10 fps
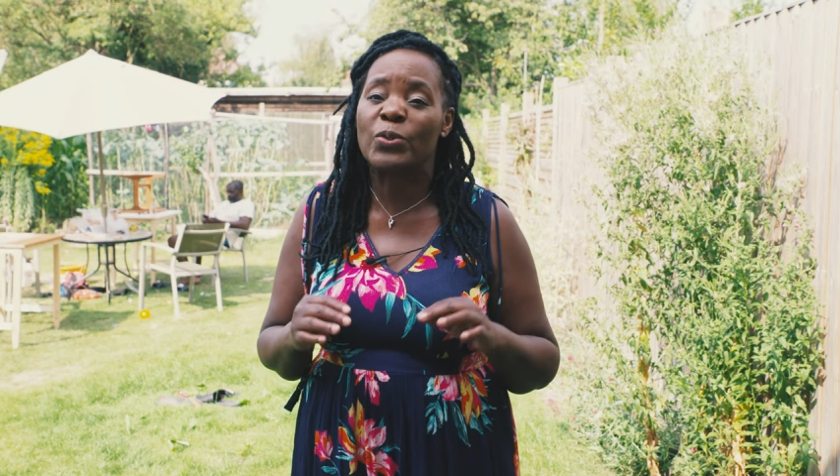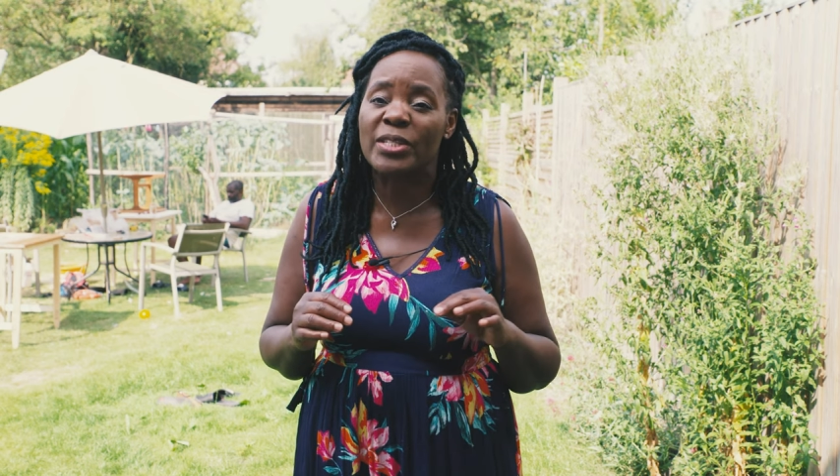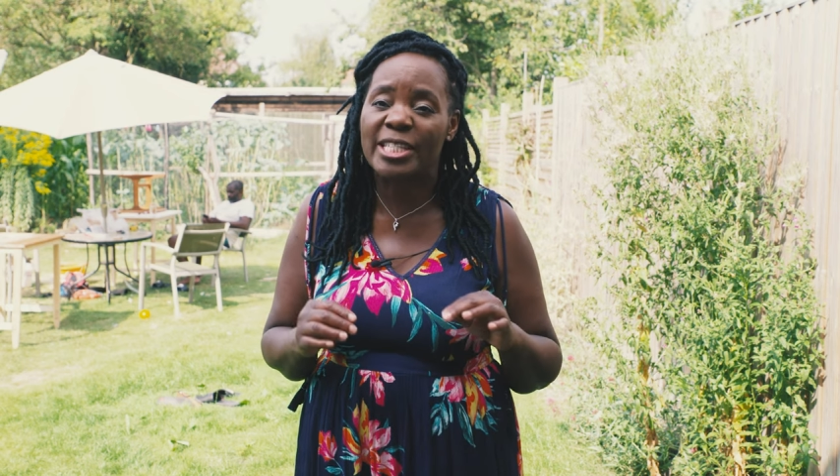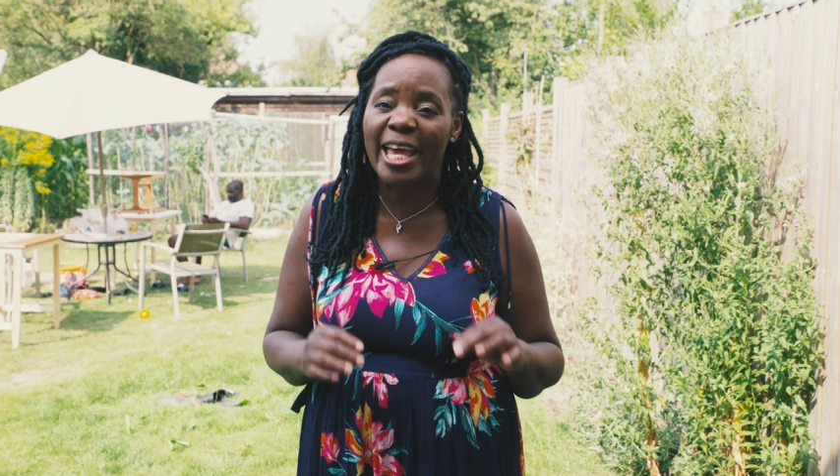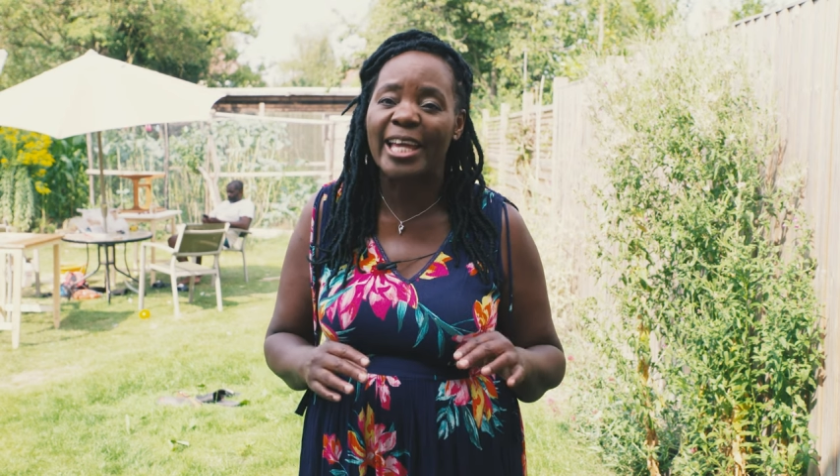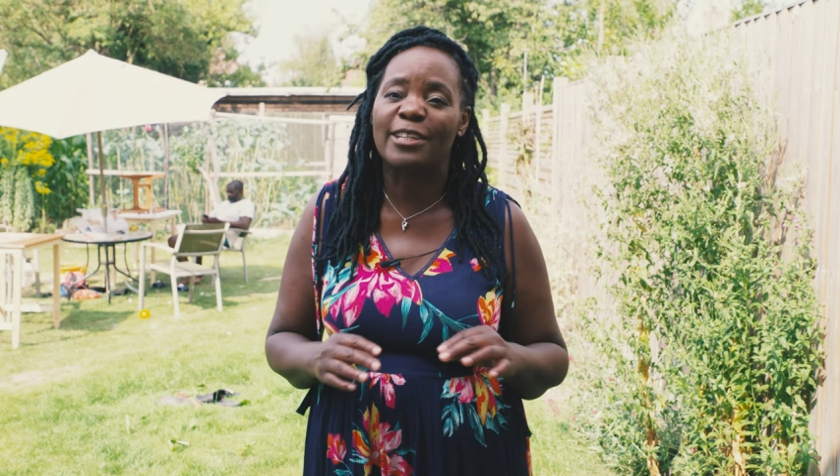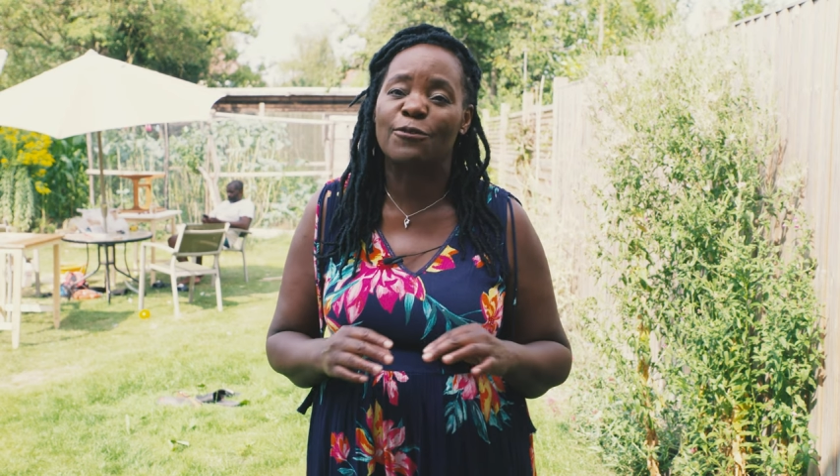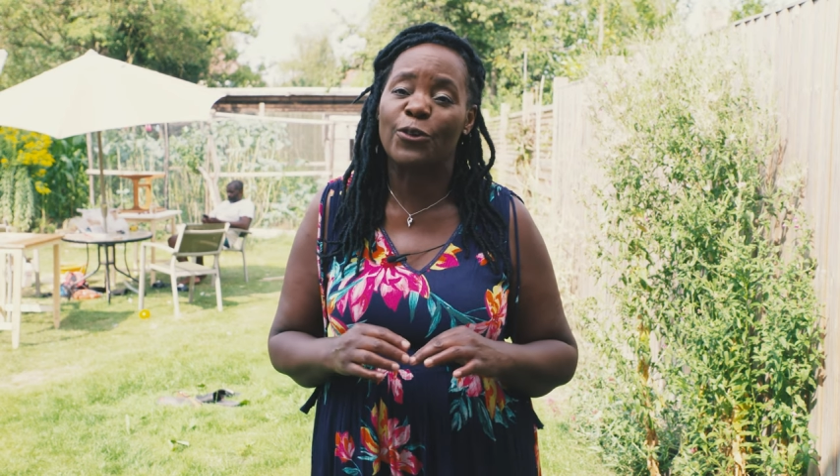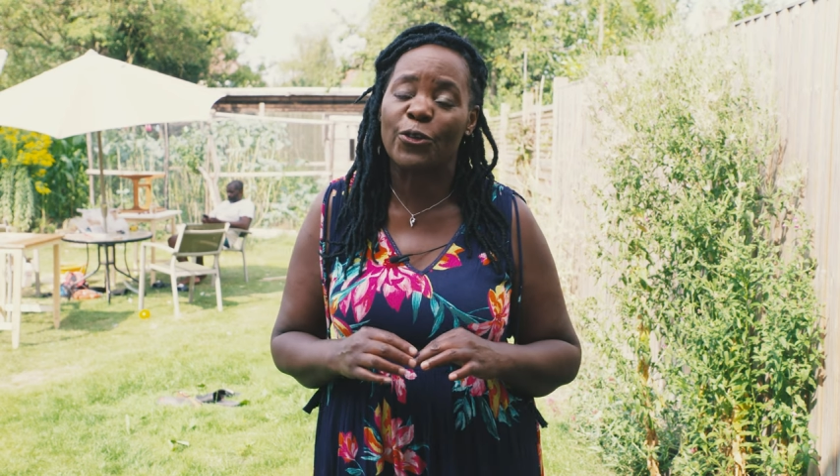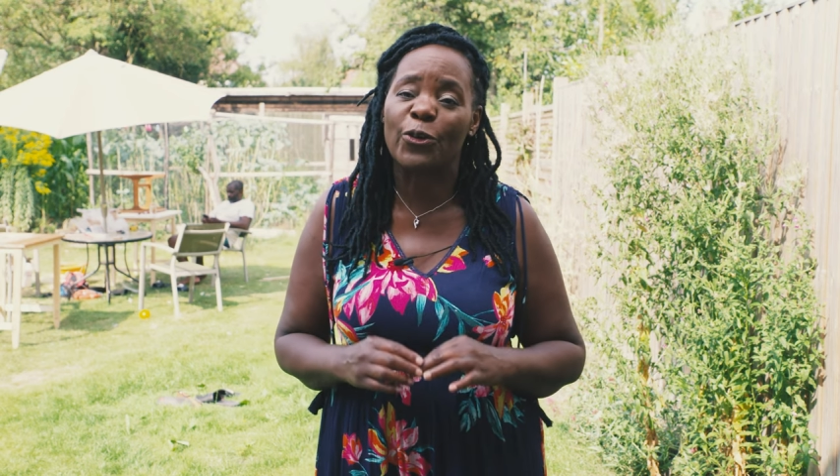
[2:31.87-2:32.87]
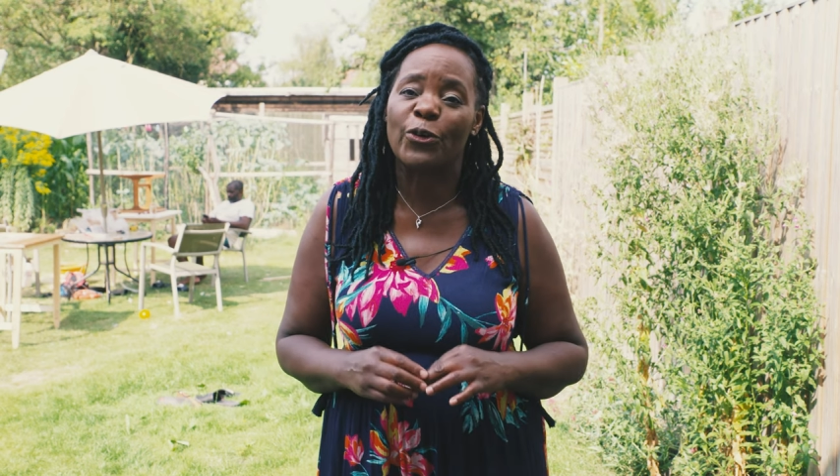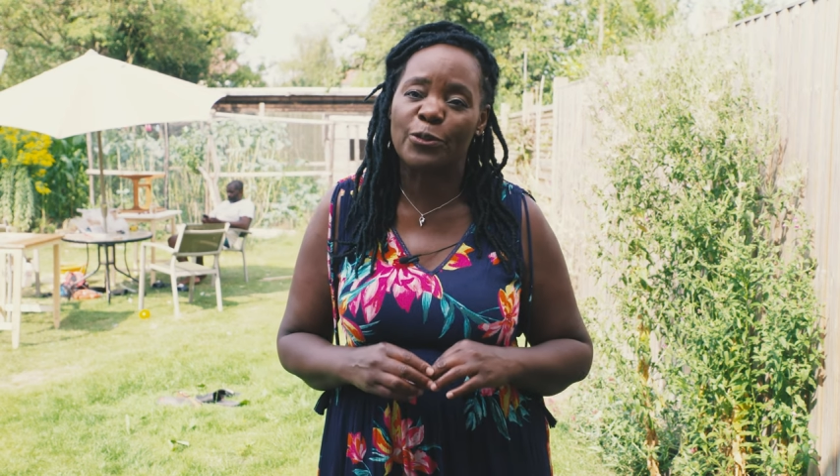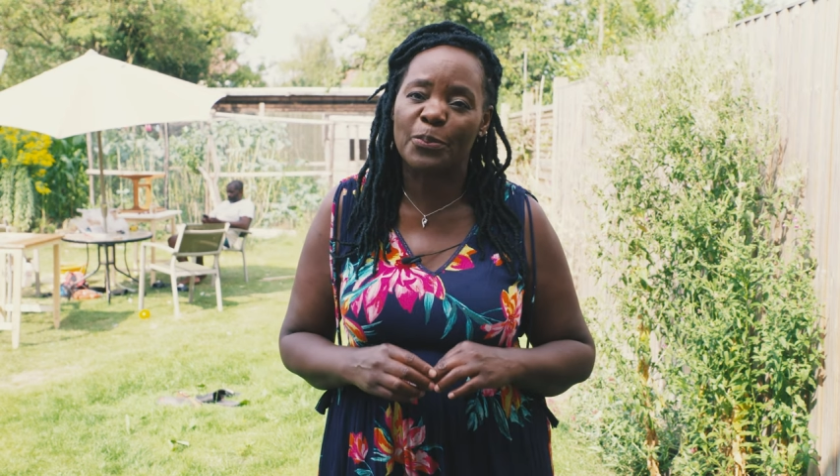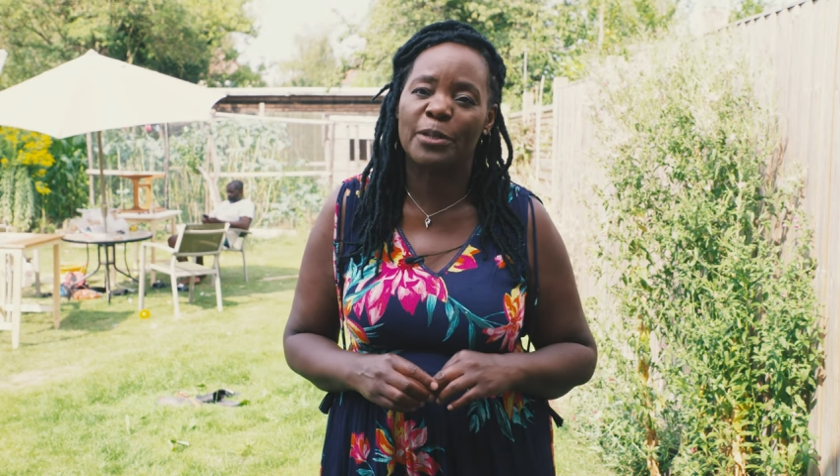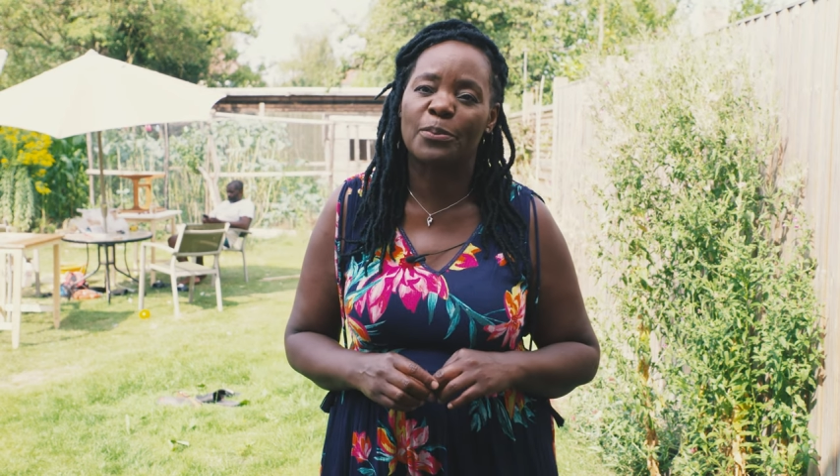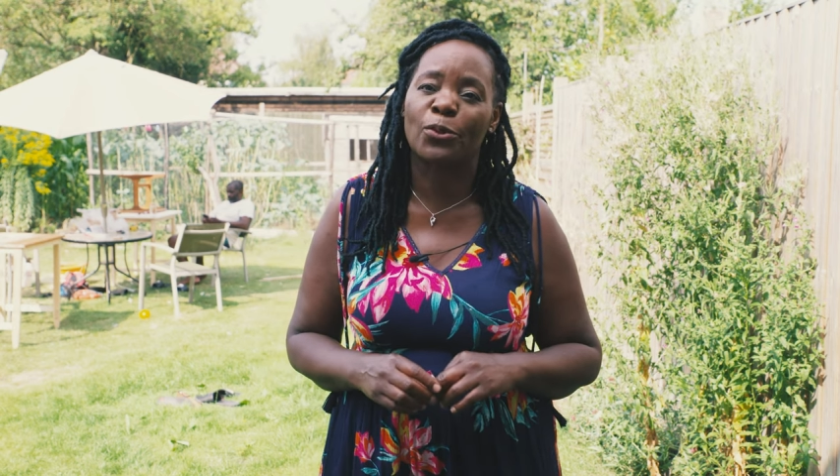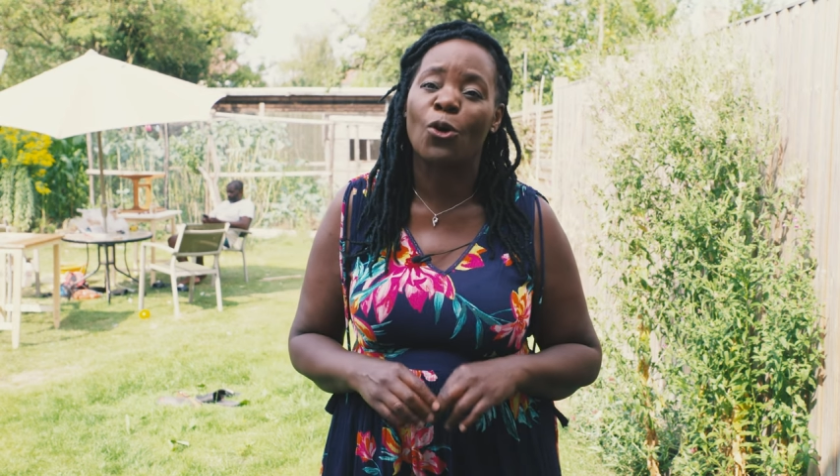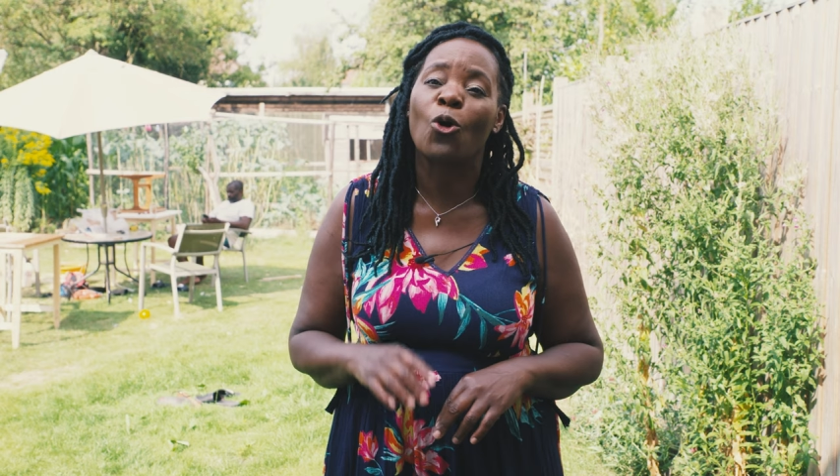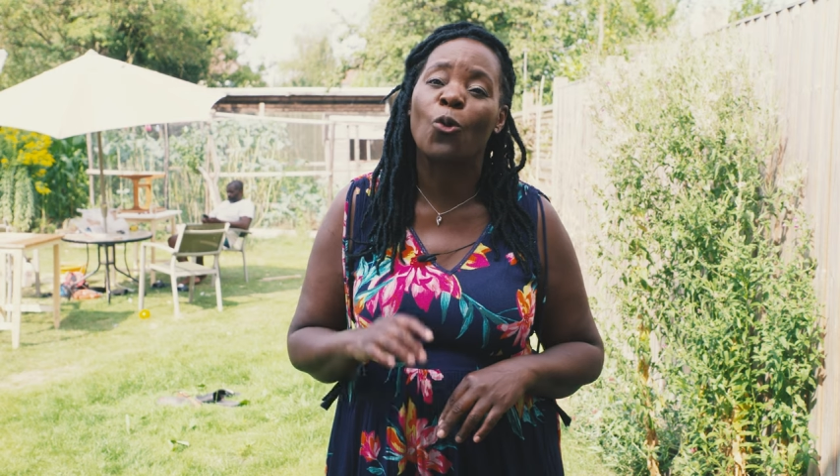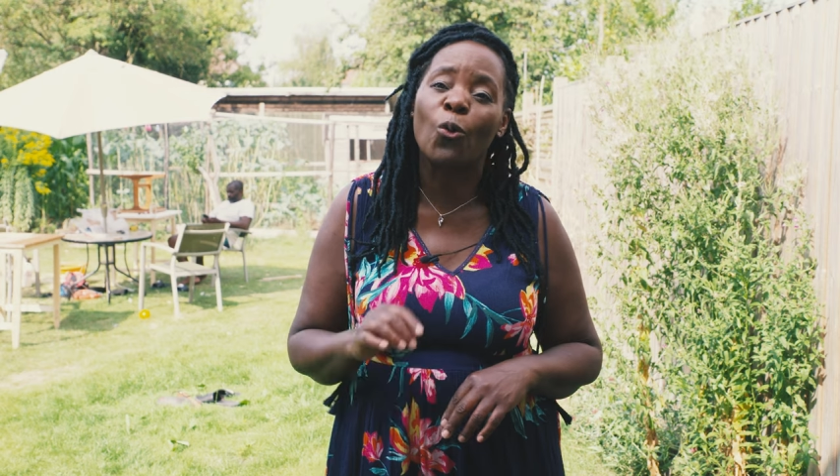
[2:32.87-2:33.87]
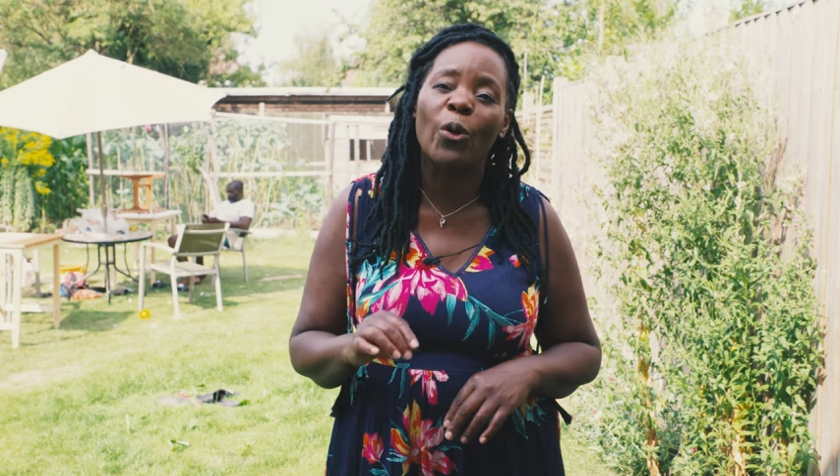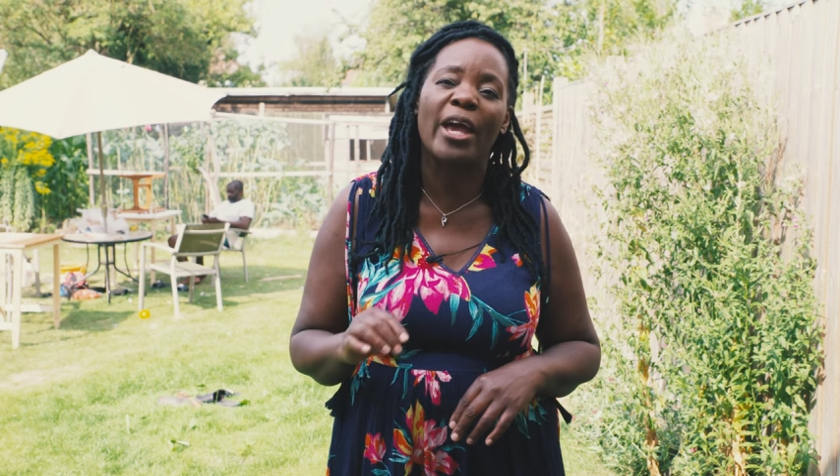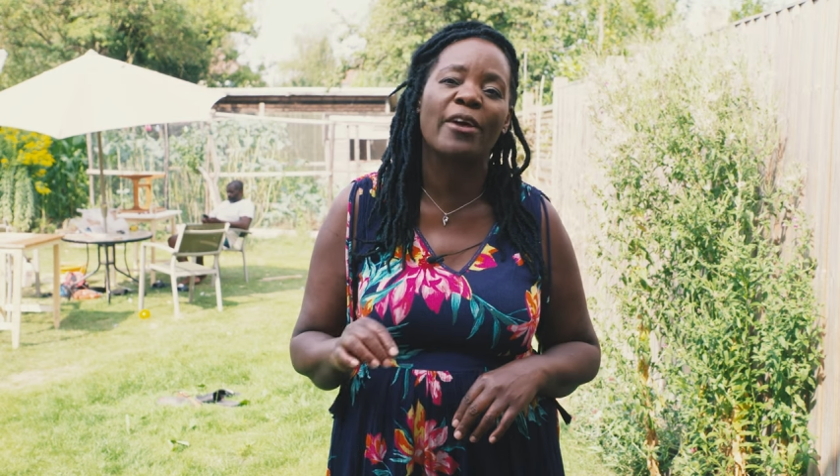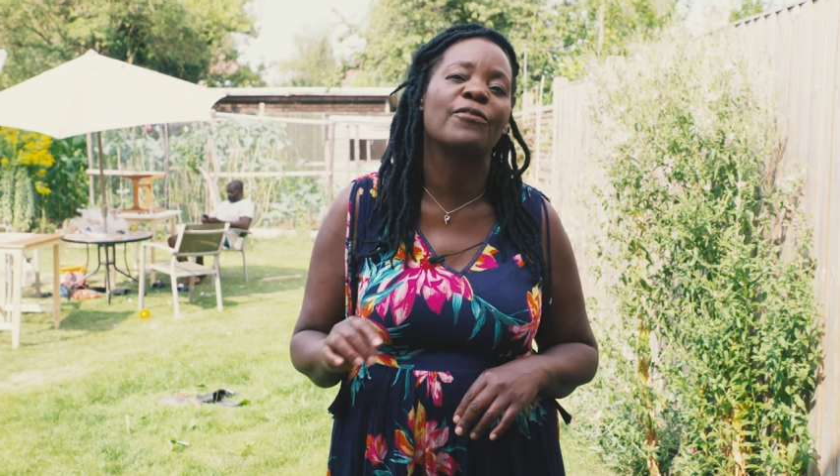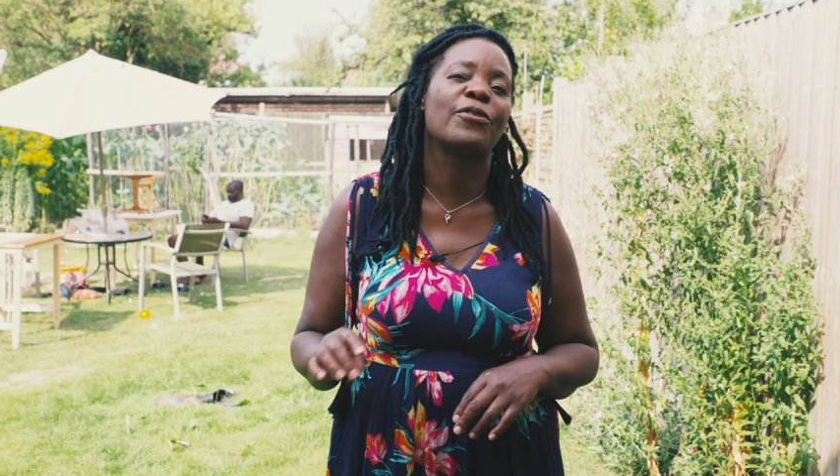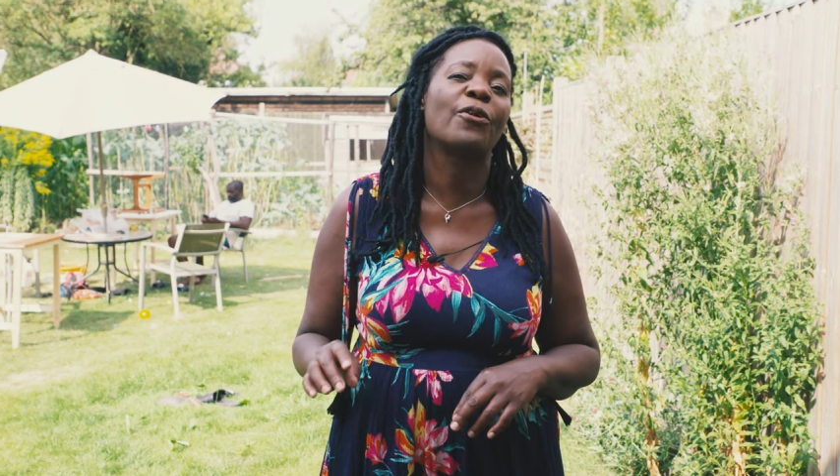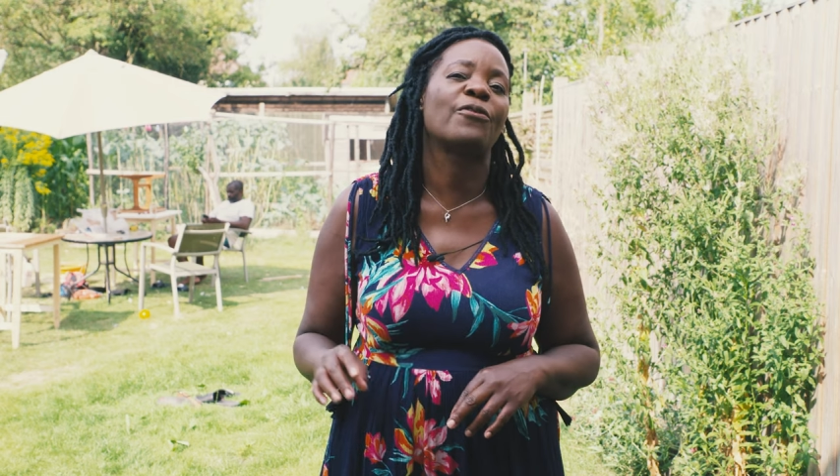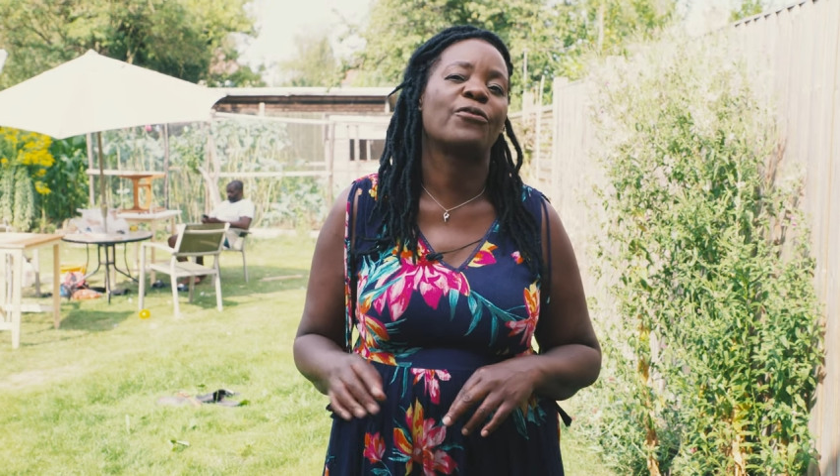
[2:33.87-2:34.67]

stand for those people who have no